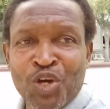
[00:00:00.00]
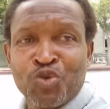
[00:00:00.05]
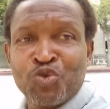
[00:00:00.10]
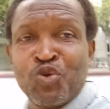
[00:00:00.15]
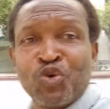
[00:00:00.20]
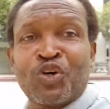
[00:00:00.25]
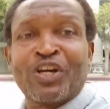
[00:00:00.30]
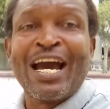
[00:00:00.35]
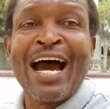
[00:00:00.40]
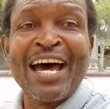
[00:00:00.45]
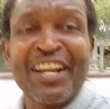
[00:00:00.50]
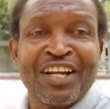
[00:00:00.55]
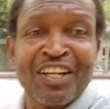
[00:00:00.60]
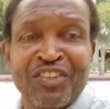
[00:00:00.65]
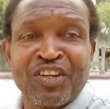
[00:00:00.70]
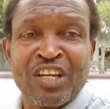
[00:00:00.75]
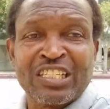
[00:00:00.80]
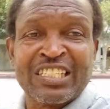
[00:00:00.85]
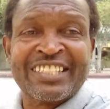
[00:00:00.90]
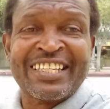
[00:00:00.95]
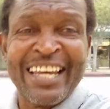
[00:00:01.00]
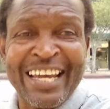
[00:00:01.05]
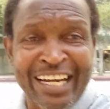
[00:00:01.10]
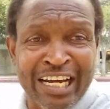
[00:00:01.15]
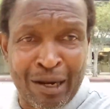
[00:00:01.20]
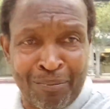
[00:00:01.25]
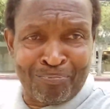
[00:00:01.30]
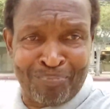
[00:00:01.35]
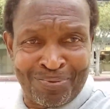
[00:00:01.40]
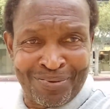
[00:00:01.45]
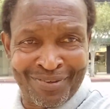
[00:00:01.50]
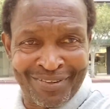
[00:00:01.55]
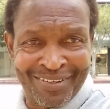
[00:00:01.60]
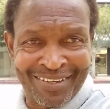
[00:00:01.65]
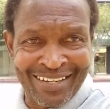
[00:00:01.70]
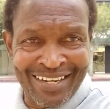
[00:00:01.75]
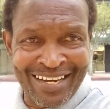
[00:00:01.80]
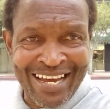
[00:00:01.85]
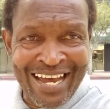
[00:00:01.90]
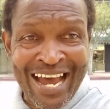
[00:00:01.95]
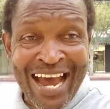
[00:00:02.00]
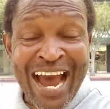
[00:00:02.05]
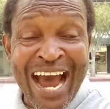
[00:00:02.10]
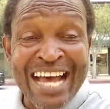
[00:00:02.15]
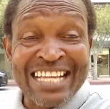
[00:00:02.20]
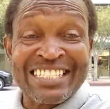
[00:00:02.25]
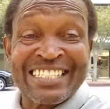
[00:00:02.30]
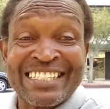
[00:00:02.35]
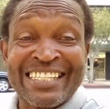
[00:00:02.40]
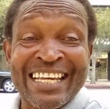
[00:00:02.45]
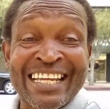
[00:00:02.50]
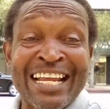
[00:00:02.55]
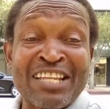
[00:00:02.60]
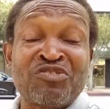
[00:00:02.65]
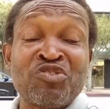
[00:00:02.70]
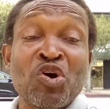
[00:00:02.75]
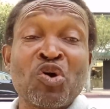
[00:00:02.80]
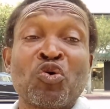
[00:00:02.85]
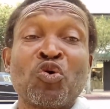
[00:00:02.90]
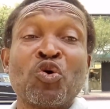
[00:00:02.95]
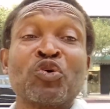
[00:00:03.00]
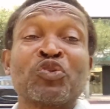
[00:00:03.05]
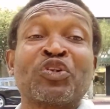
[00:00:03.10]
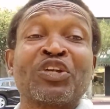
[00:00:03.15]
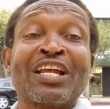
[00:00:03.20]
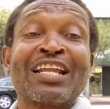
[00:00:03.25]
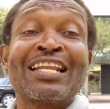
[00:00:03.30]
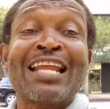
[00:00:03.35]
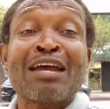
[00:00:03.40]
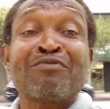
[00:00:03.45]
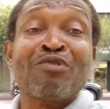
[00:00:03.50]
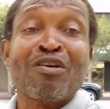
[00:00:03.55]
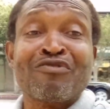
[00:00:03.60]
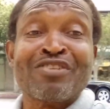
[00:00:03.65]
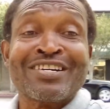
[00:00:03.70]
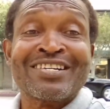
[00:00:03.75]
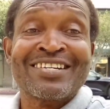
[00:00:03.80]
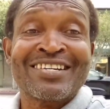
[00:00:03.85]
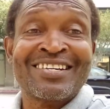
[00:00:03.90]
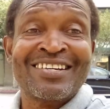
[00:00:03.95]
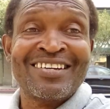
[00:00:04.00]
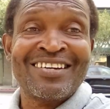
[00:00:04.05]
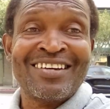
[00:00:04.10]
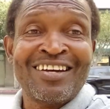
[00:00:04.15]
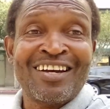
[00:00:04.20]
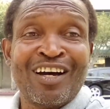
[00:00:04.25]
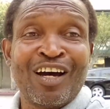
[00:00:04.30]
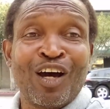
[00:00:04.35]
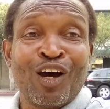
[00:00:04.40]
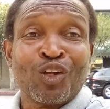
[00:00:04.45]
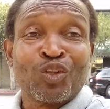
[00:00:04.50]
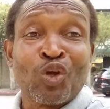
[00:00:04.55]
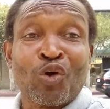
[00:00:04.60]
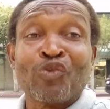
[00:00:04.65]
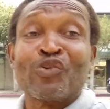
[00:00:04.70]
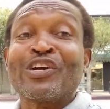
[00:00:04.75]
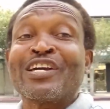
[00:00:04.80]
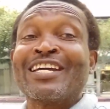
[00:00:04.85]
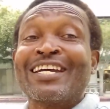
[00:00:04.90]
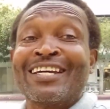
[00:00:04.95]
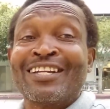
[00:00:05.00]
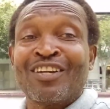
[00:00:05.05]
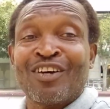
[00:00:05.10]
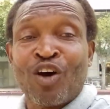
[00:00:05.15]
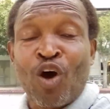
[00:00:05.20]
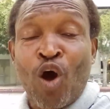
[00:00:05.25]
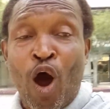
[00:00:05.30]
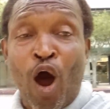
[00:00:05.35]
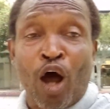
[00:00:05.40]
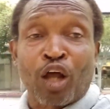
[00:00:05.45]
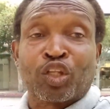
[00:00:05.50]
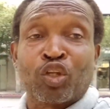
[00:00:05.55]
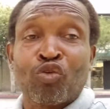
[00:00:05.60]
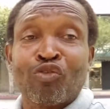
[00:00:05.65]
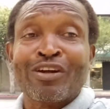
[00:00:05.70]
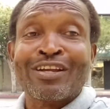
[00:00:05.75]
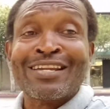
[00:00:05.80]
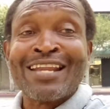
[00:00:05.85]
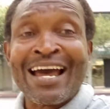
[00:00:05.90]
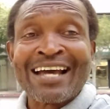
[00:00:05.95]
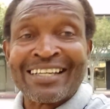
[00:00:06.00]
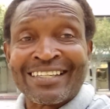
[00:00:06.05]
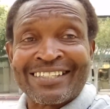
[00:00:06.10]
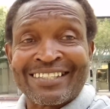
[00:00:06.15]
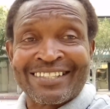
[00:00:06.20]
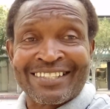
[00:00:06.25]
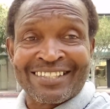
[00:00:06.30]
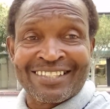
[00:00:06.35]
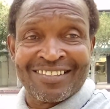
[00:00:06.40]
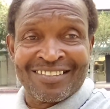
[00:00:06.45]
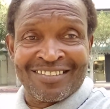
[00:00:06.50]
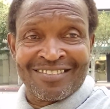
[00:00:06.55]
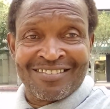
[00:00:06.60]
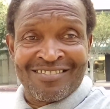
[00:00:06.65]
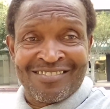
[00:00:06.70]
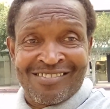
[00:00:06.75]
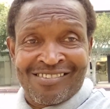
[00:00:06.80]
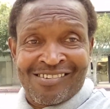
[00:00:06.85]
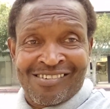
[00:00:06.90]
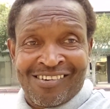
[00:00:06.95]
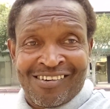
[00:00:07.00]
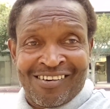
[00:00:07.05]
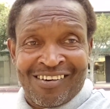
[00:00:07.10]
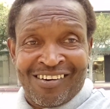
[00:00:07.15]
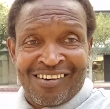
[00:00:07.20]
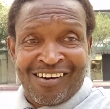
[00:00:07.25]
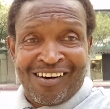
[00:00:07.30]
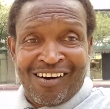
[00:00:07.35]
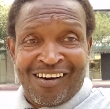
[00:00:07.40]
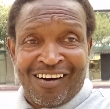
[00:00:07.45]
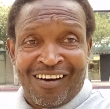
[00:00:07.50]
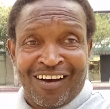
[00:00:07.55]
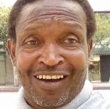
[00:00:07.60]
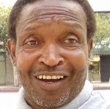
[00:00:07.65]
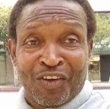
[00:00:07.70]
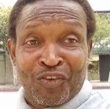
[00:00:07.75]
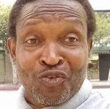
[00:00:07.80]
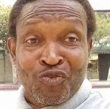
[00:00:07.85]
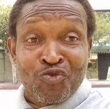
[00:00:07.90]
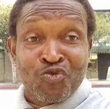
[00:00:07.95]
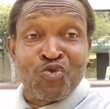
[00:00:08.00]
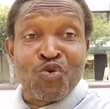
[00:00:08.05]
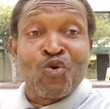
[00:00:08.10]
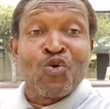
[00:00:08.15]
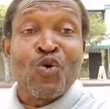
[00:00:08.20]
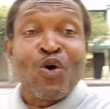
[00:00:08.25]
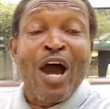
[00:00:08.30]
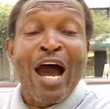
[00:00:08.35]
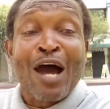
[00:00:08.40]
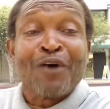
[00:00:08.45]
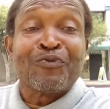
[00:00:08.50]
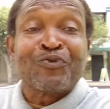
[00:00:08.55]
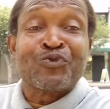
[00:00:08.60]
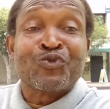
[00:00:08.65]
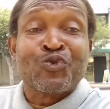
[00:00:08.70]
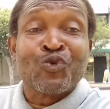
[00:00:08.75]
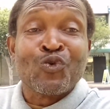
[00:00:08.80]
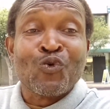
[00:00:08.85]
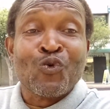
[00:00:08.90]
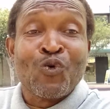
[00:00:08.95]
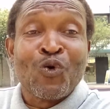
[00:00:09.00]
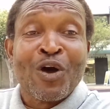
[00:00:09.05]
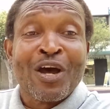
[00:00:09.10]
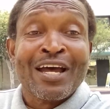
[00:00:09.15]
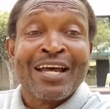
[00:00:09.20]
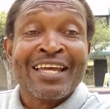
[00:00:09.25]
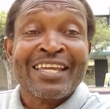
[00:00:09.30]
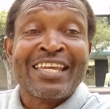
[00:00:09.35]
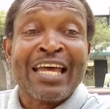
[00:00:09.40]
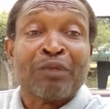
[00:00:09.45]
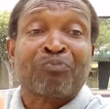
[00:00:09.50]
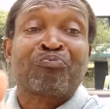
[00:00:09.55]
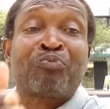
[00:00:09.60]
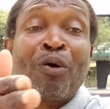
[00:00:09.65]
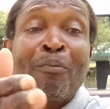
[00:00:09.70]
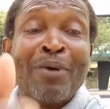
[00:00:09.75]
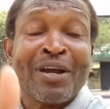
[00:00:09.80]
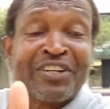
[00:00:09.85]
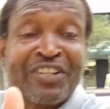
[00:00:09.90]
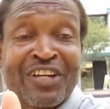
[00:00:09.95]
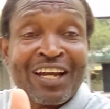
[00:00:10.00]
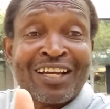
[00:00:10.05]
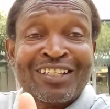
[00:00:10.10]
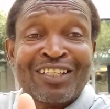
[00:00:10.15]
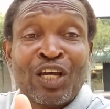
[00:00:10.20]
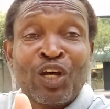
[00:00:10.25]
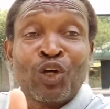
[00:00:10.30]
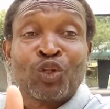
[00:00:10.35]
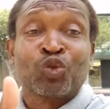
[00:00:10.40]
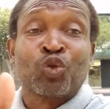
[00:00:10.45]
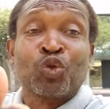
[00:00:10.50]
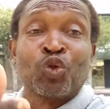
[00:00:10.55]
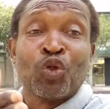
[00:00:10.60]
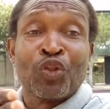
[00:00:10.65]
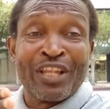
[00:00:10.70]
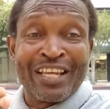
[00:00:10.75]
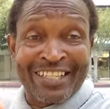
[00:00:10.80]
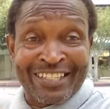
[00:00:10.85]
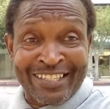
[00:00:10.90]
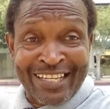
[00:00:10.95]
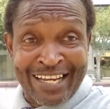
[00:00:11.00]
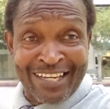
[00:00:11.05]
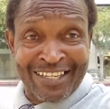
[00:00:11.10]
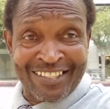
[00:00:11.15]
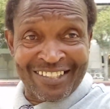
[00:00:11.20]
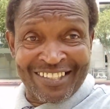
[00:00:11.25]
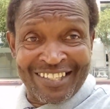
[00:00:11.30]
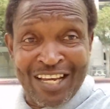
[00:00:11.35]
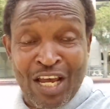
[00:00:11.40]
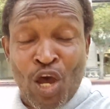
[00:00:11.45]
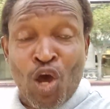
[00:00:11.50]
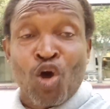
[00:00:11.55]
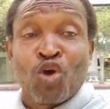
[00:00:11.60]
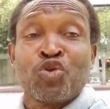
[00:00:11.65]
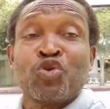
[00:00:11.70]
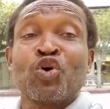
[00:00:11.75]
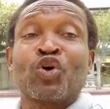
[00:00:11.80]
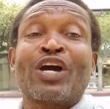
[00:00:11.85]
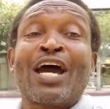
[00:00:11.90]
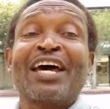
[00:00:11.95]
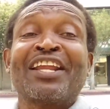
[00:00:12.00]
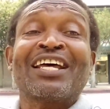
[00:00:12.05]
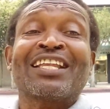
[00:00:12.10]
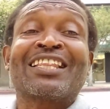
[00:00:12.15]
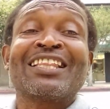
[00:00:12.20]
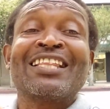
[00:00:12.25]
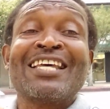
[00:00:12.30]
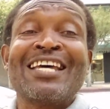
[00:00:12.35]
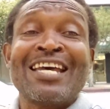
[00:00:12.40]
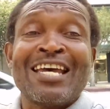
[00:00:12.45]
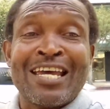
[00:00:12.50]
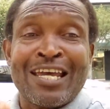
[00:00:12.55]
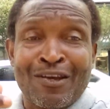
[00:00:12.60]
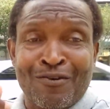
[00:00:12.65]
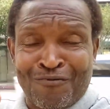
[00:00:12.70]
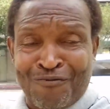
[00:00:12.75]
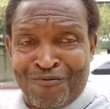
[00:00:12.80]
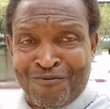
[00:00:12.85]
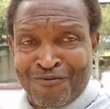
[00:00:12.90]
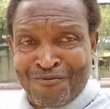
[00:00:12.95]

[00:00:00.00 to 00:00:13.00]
You cannot just take up and say that you're going to the library to read or to relax. You have to get permission to do these things. You cannot leave.